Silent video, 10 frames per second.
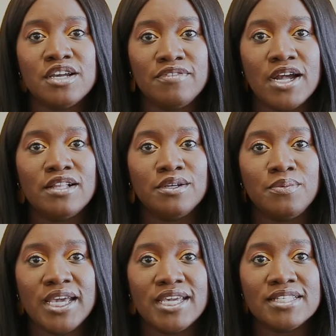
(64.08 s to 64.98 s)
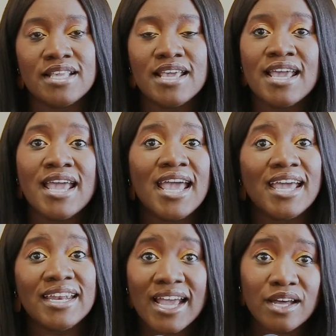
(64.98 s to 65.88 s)
of colorways,
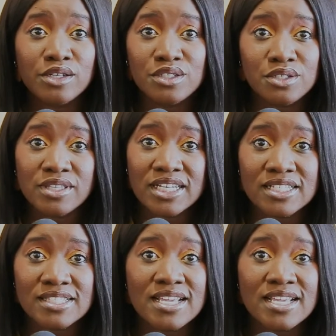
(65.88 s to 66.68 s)
and how to do this